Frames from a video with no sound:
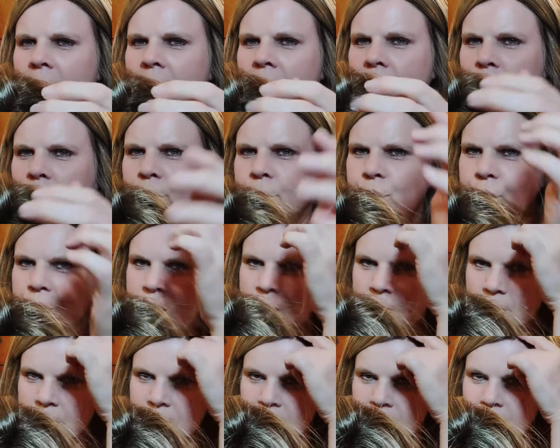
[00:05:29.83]
which is
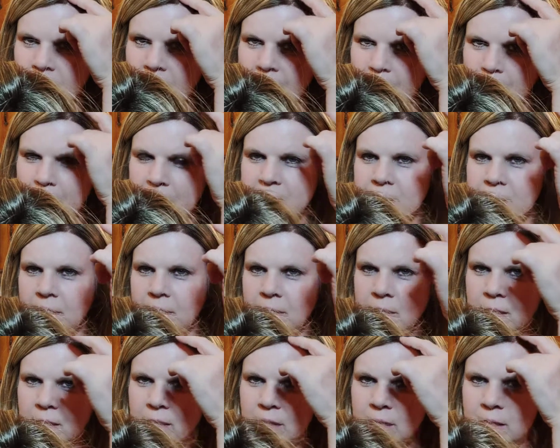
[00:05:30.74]
same as
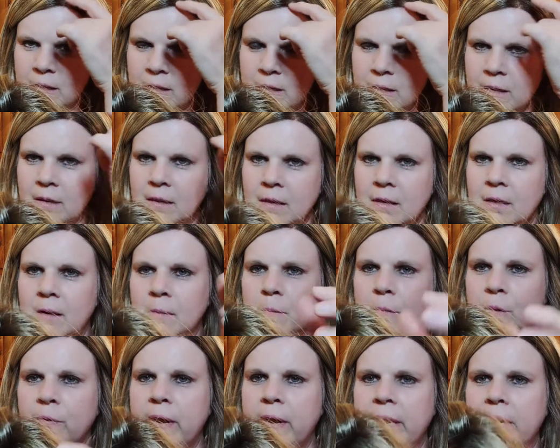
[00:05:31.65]
the
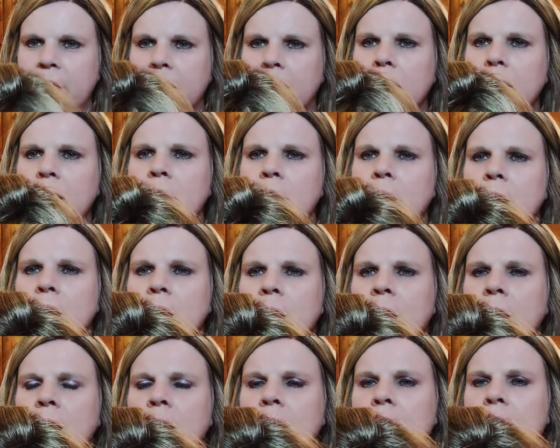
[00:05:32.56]
Miranda.
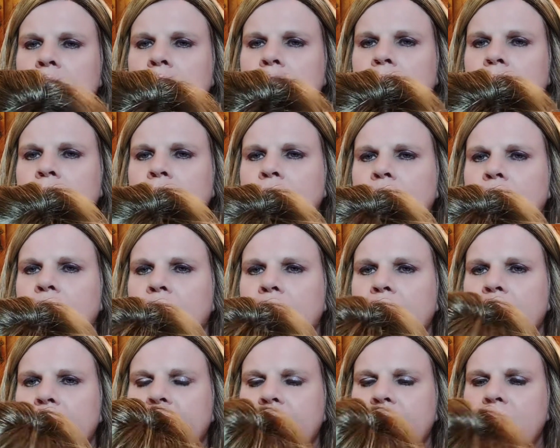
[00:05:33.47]

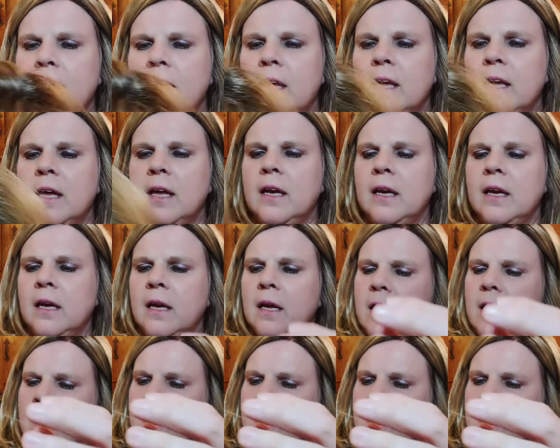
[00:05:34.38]
And then